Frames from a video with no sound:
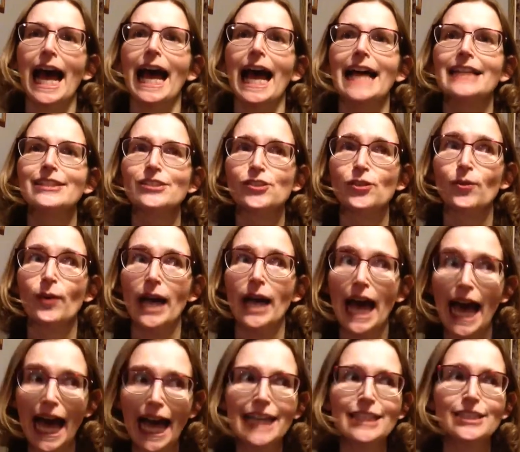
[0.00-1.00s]
And so I
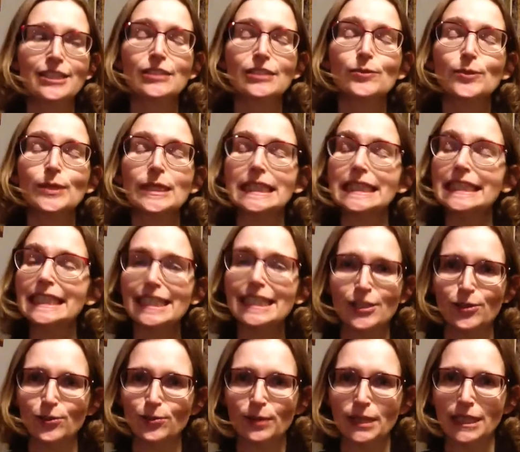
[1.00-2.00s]
had to at
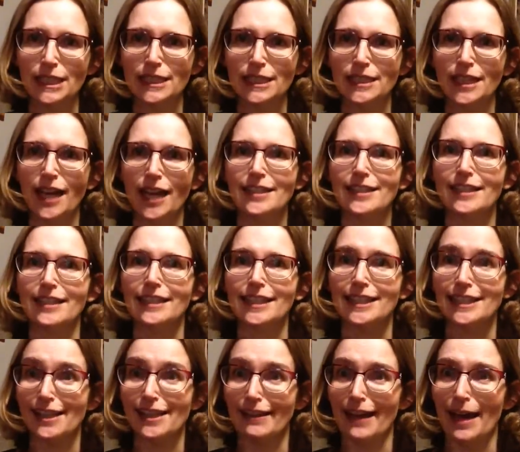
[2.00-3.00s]
least read until I
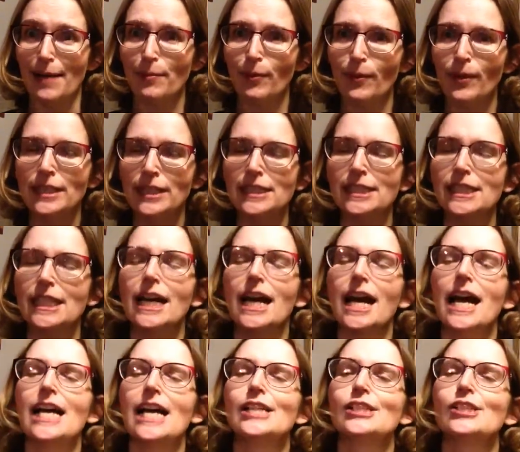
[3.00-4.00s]
got to that point.
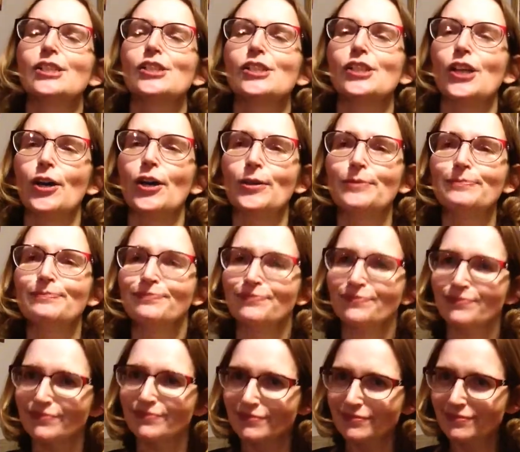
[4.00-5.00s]
So
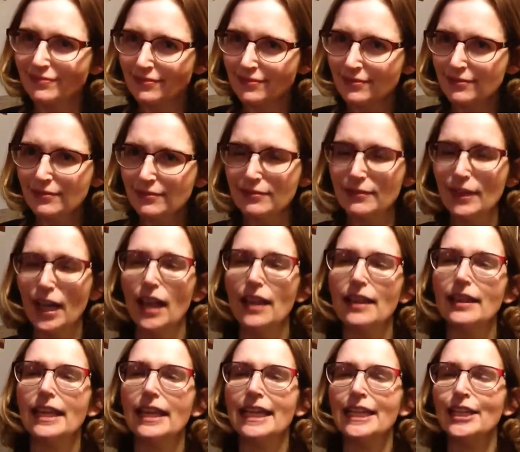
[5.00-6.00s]

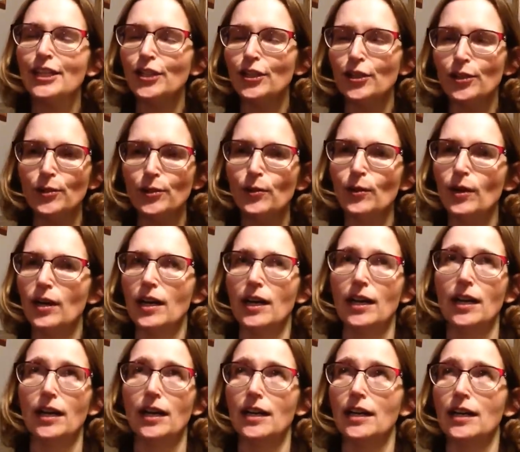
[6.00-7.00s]
thank you.
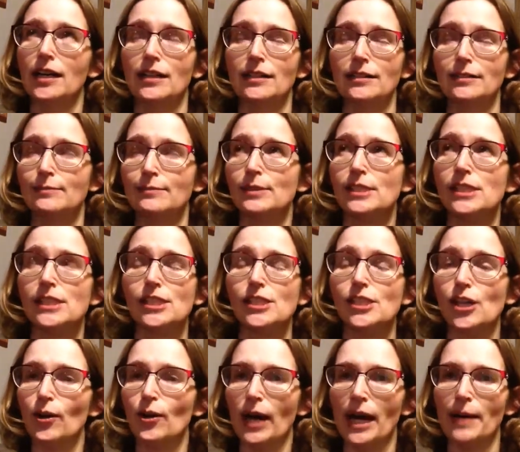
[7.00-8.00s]
Oh,
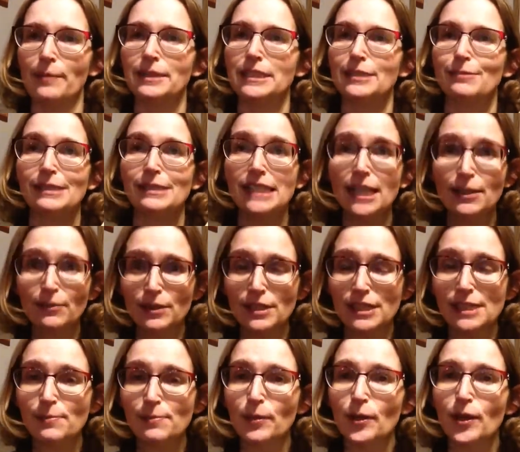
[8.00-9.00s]
so happy to be done with
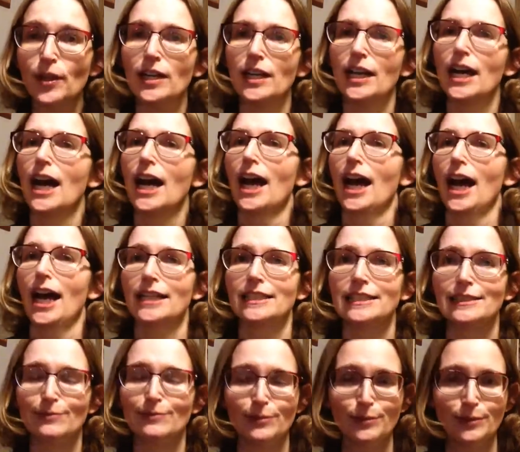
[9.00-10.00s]
this book.
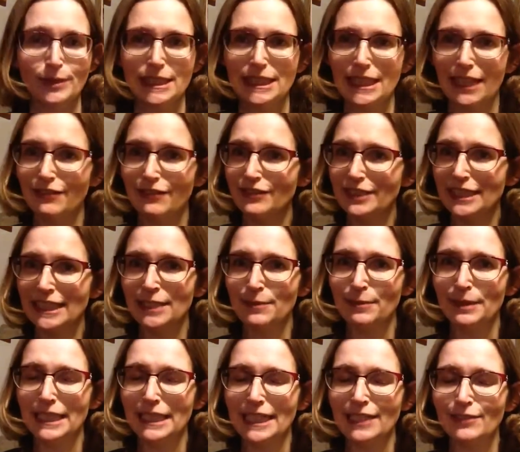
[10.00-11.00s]
Definitely
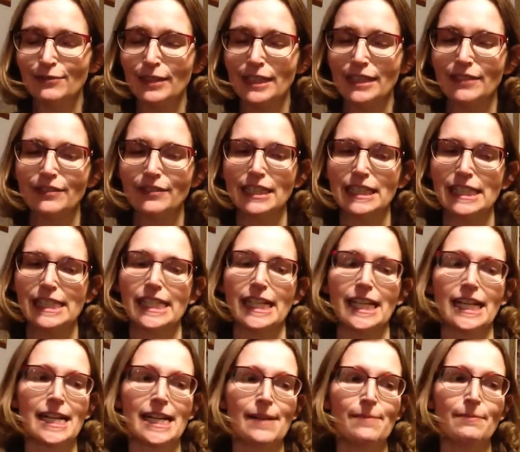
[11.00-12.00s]
be getting rid of it,
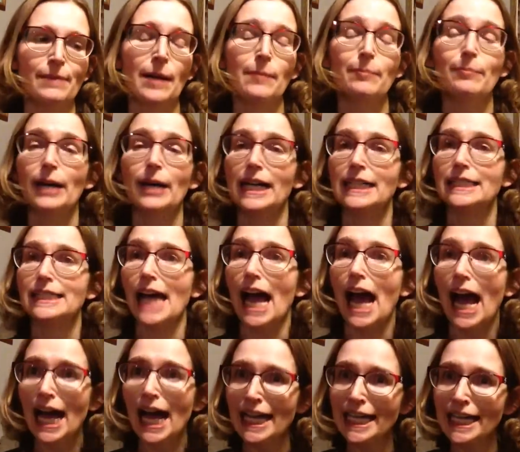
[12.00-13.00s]
but
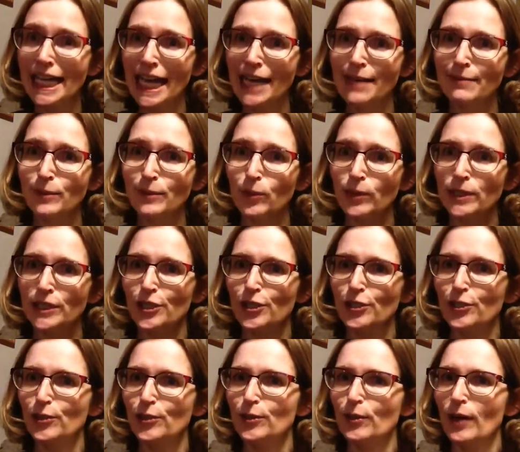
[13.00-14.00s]
I am going to
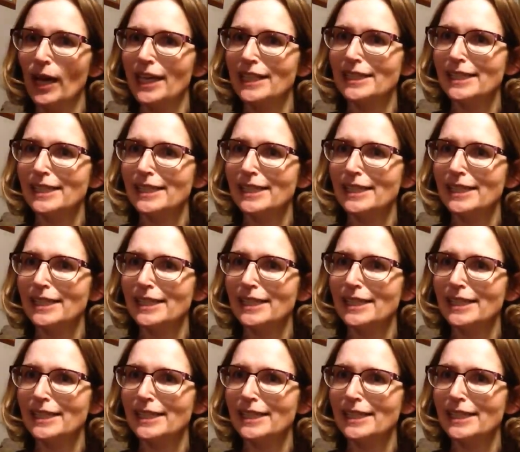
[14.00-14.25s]
do a